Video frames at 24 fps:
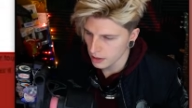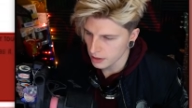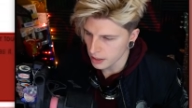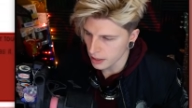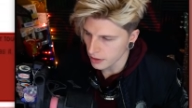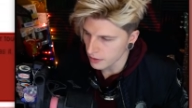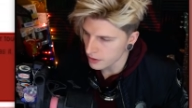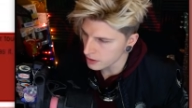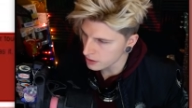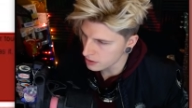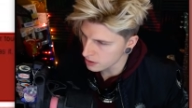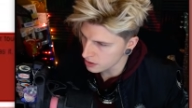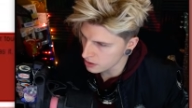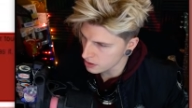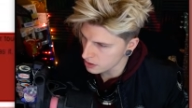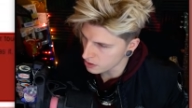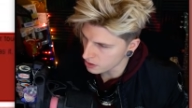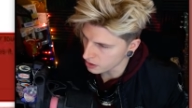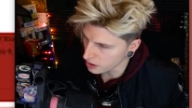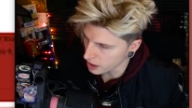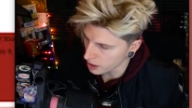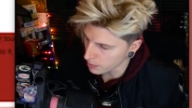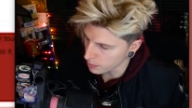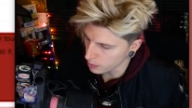Now, this is
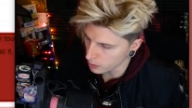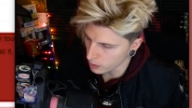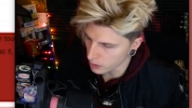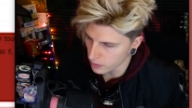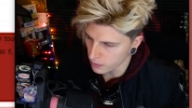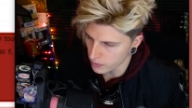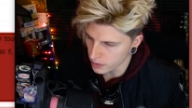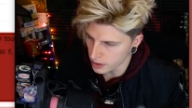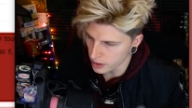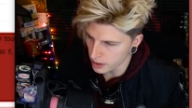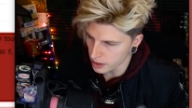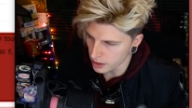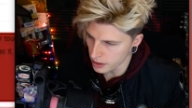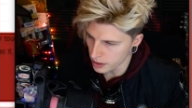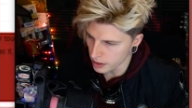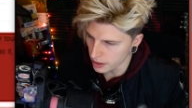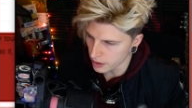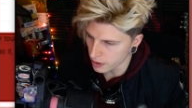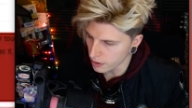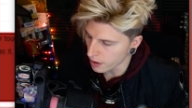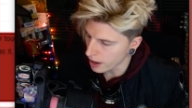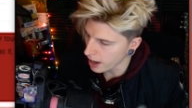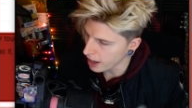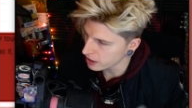just a couple of the
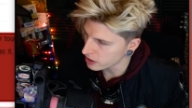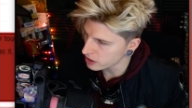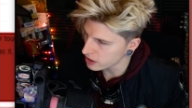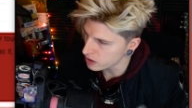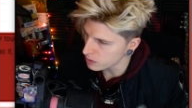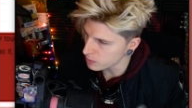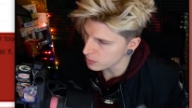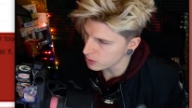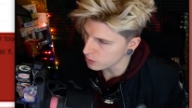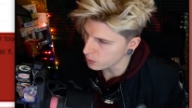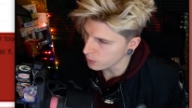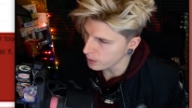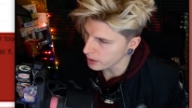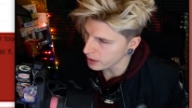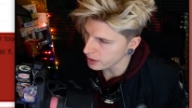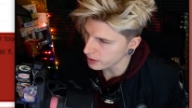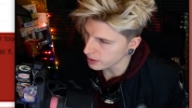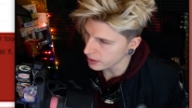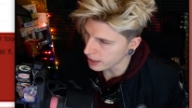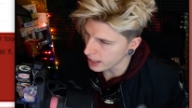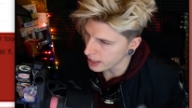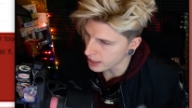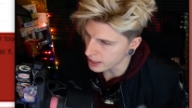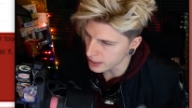interactions between
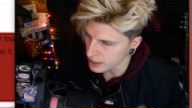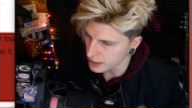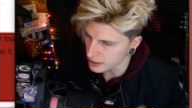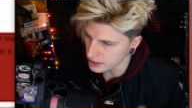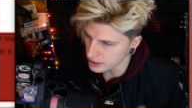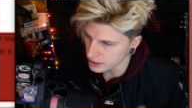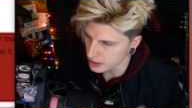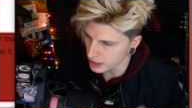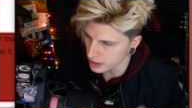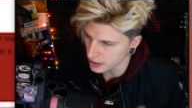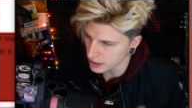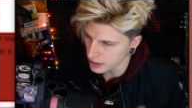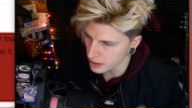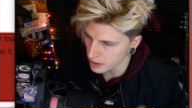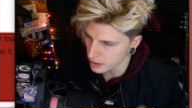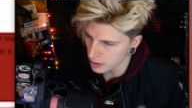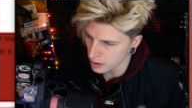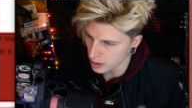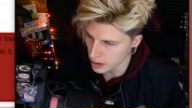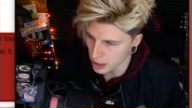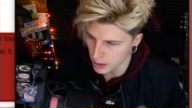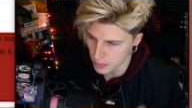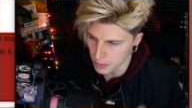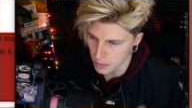Lainey and Sarah.
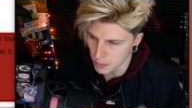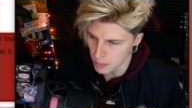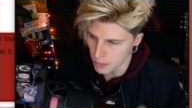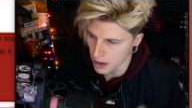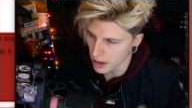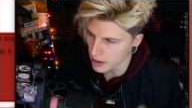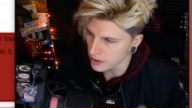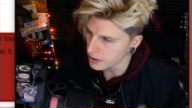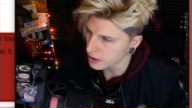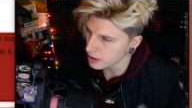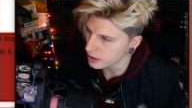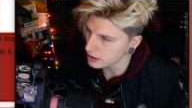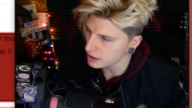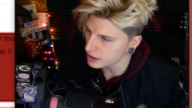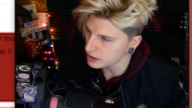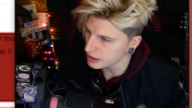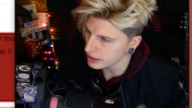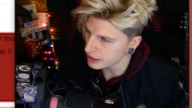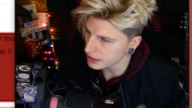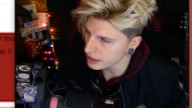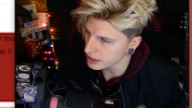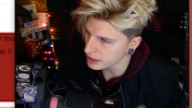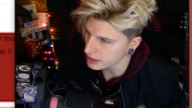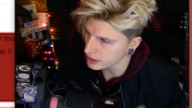Keep in mind, uh,
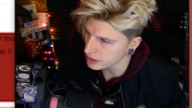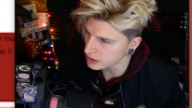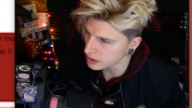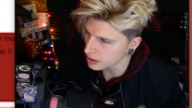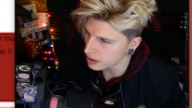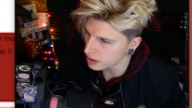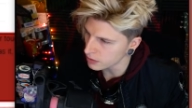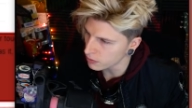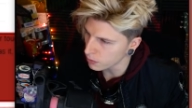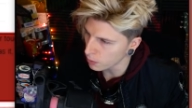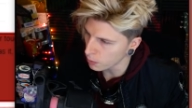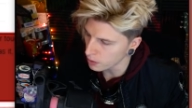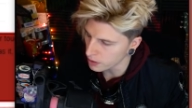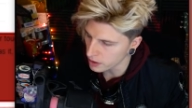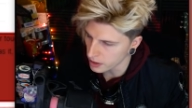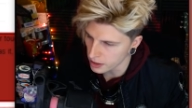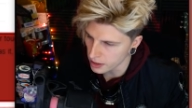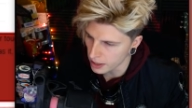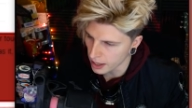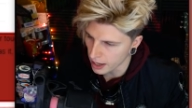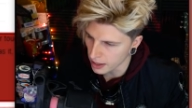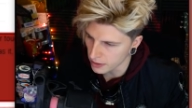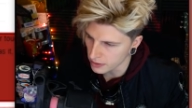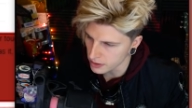Sarah is uh,
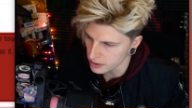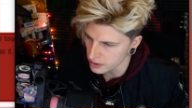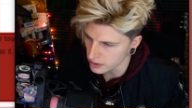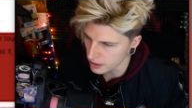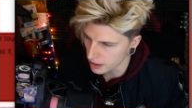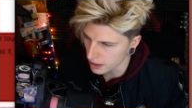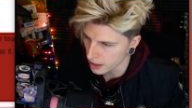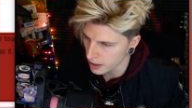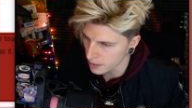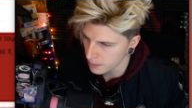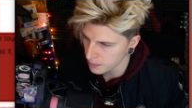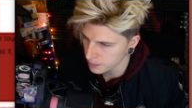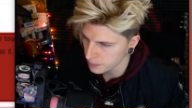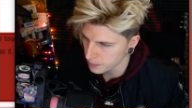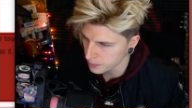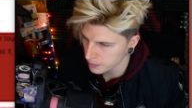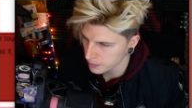14 at this time.